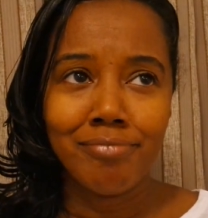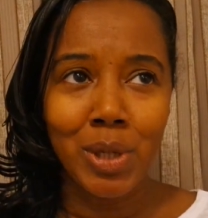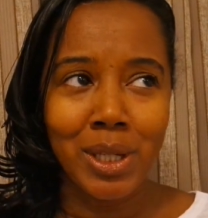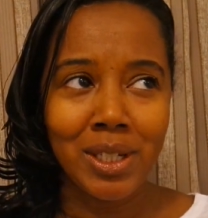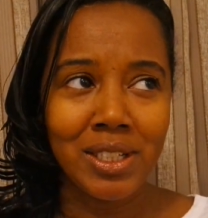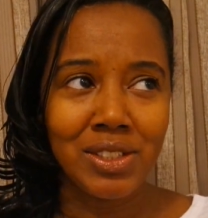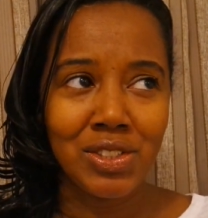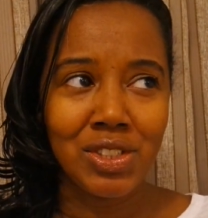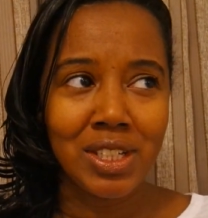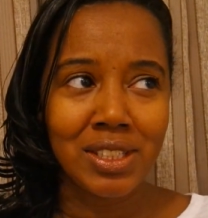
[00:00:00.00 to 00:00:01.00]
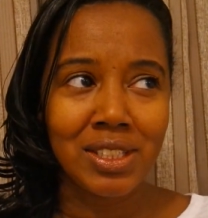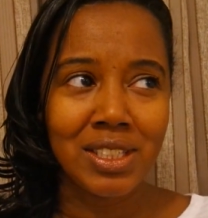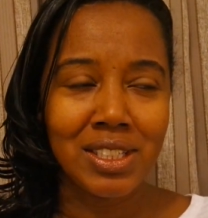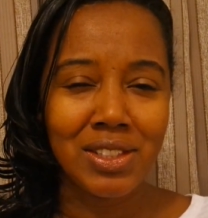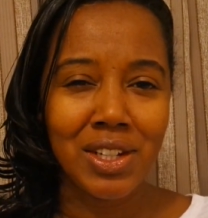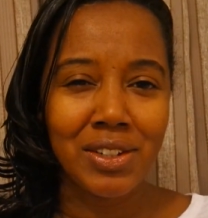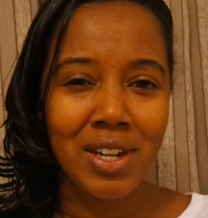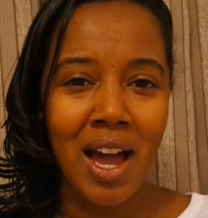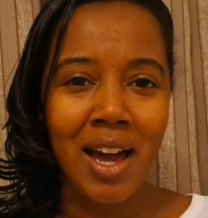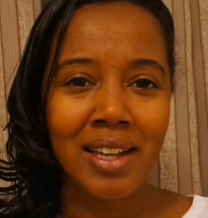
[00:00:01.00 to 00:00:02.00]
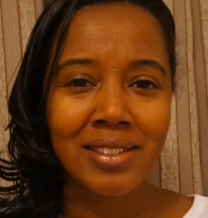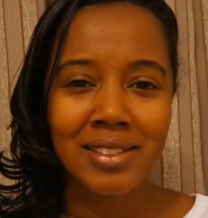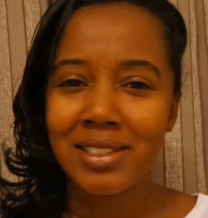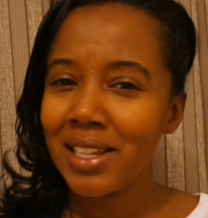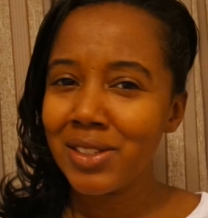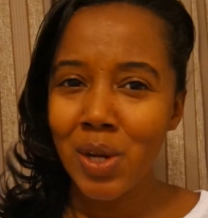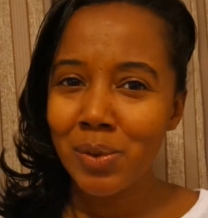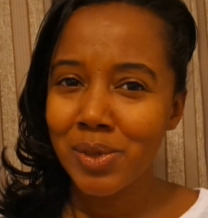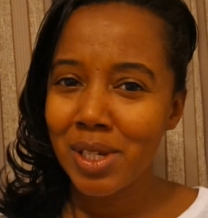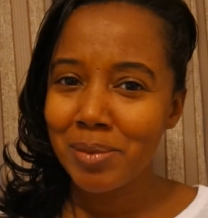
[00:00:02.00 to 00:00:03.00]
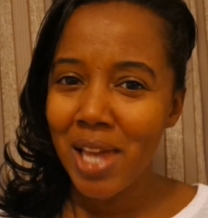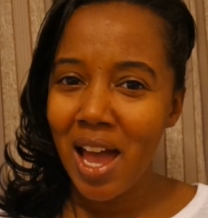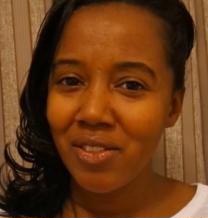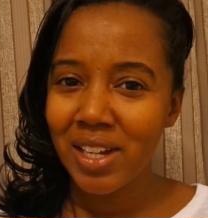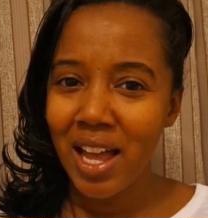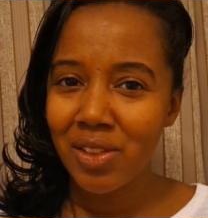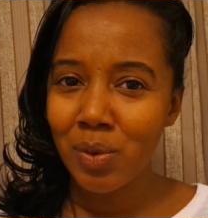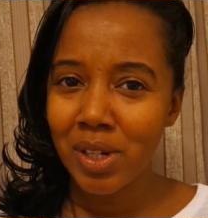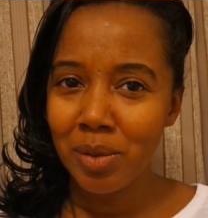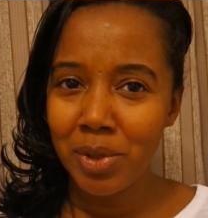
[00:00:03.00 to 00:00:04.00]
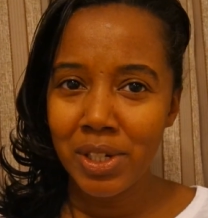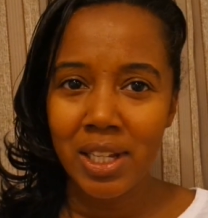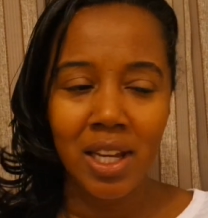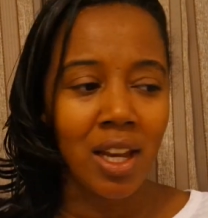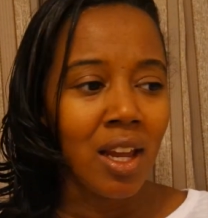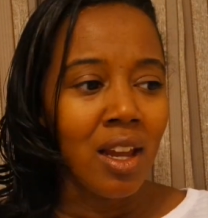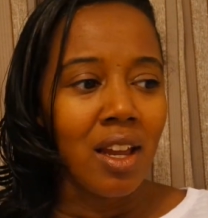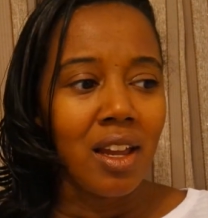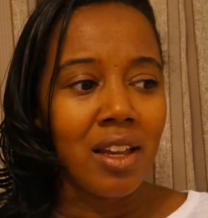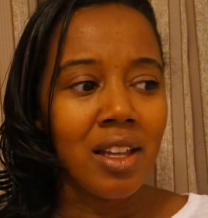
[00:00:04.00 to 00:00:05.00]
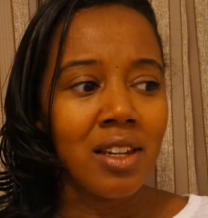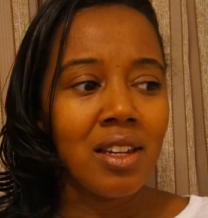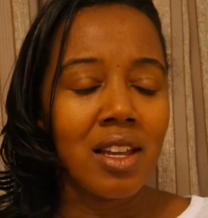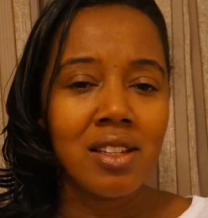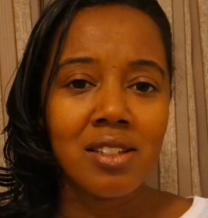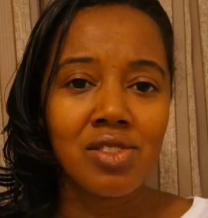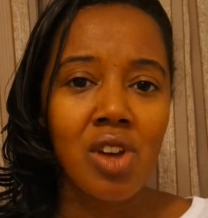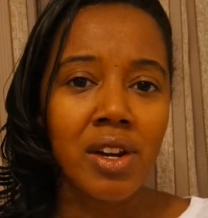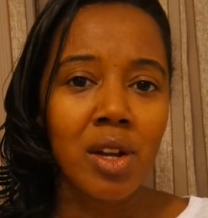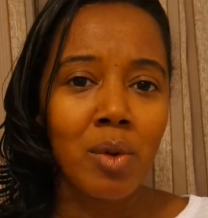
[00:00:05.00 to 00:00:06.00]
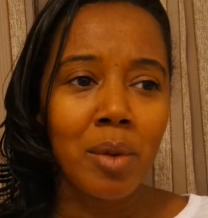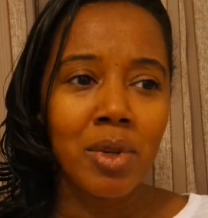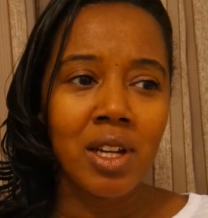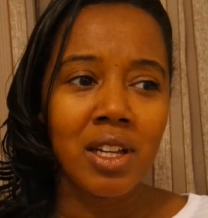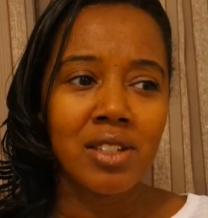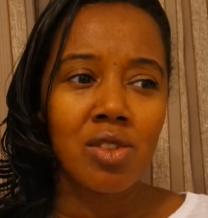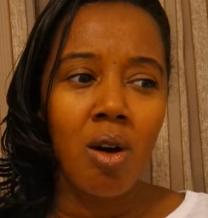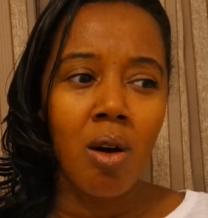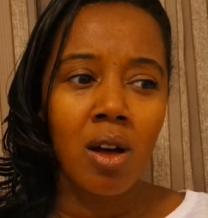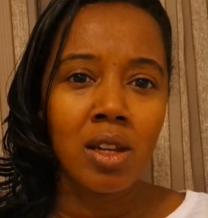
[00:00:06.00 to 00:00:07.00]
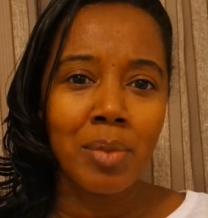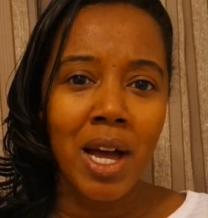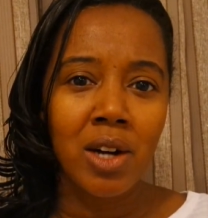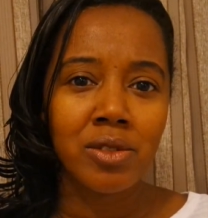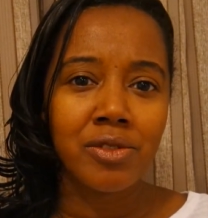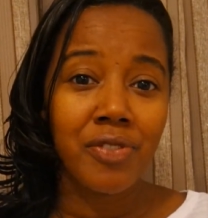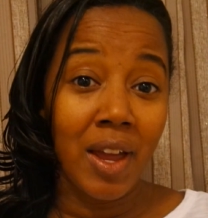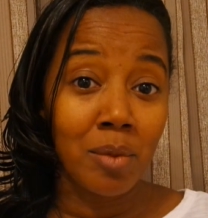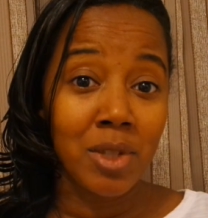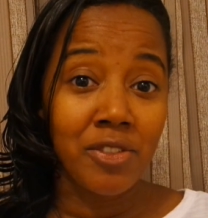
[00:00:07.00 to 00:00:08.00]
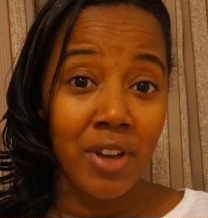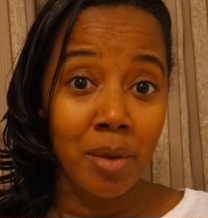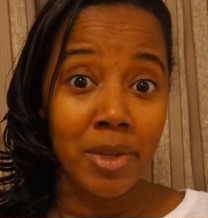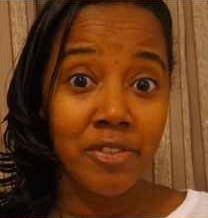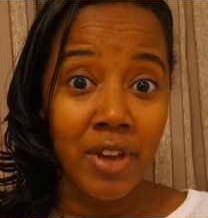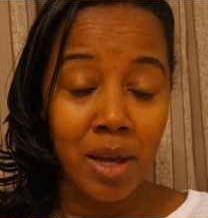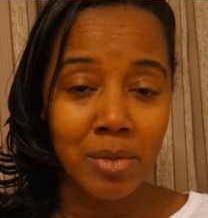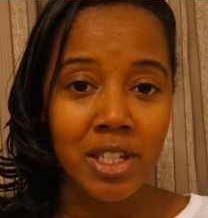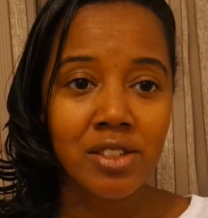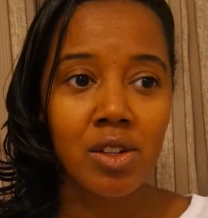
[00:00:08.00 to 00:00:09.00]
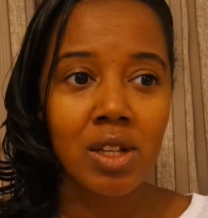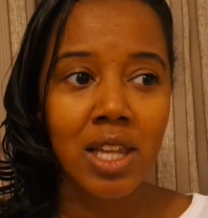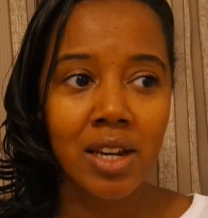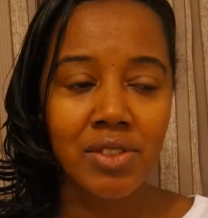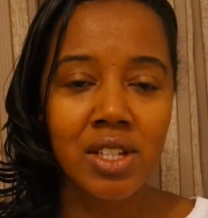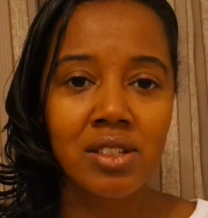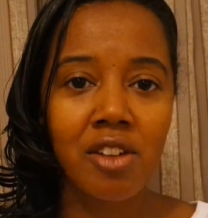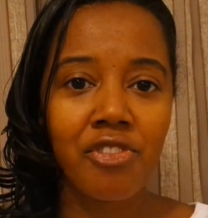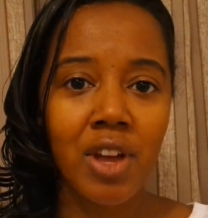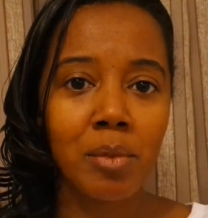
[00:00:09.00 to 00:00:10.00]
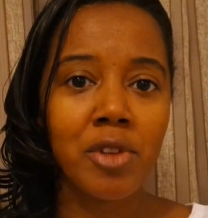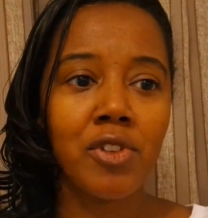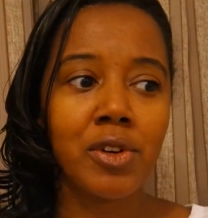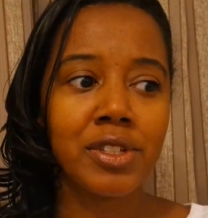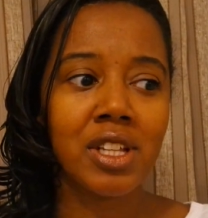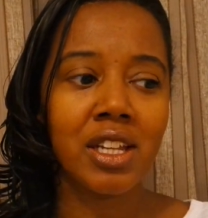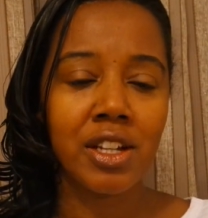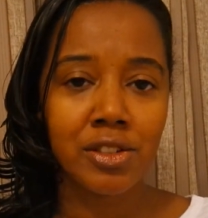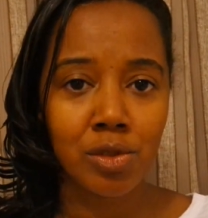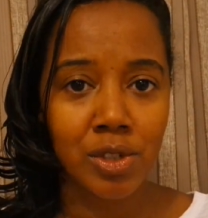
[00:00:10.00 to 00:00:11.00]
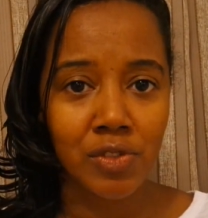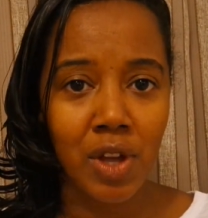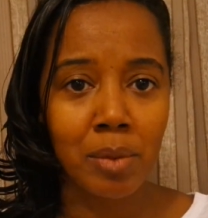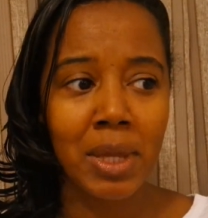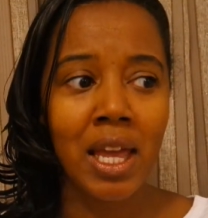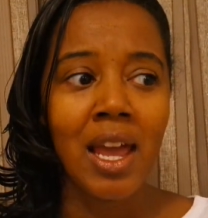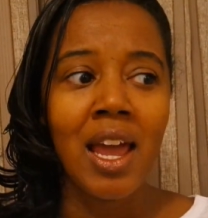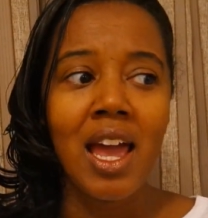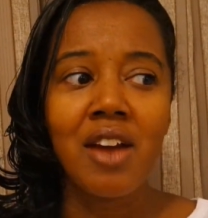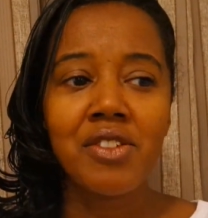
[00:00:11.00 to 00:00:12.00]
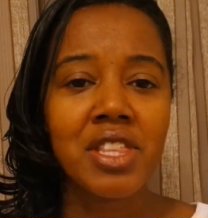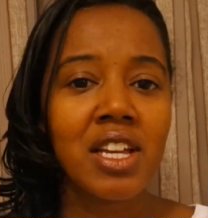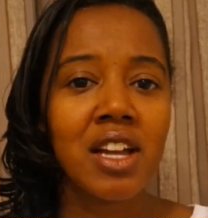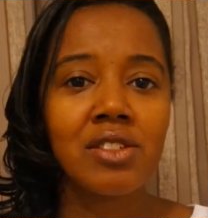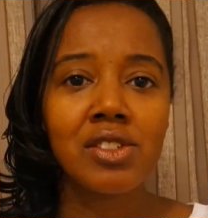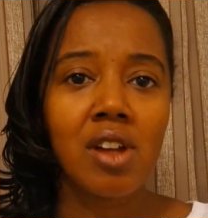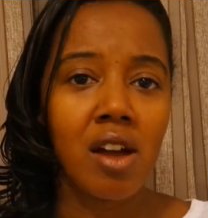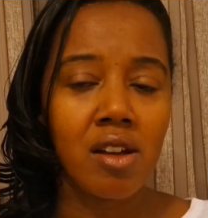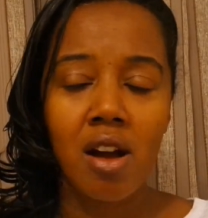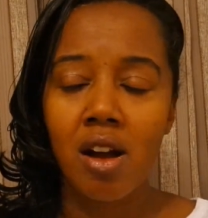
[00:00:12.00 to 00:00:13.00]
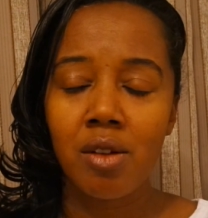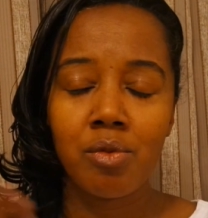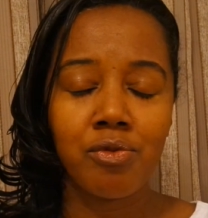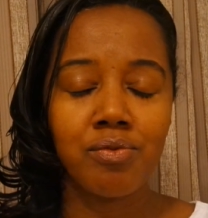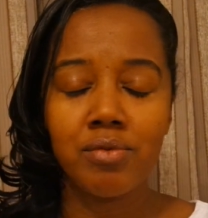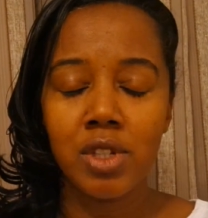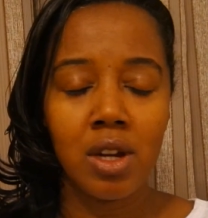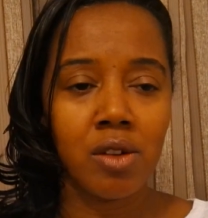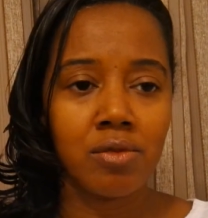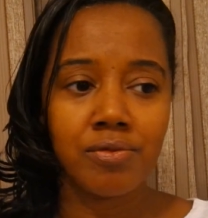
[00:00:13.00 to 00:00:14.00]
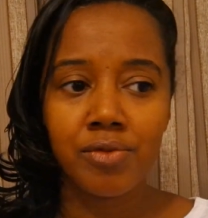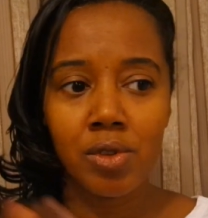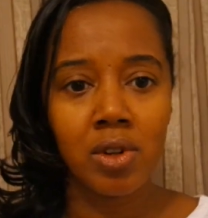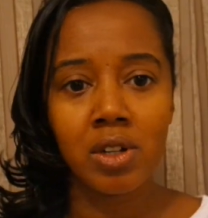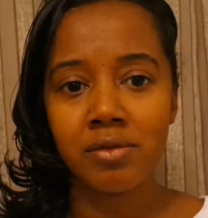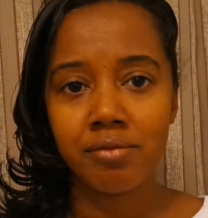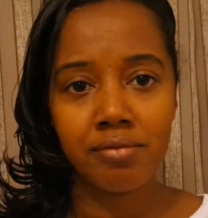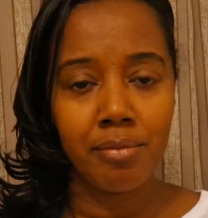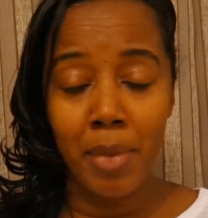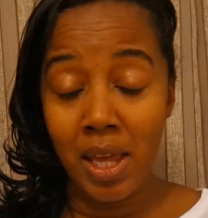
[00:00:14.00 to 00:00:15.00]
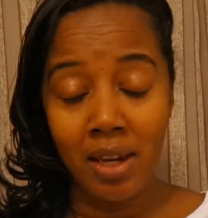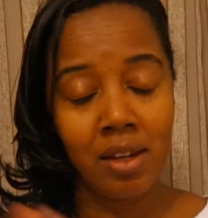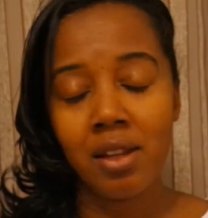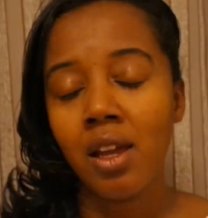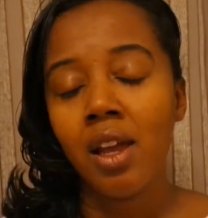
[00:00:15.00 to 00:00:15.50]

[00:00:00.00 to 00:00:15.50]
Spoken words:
but it's just, they don't seem to have a gathering community. And in Saudi Arabia, it's all about family, family, family. So a lot of things are family focused and geared towards family. Everything else are, you know, for men.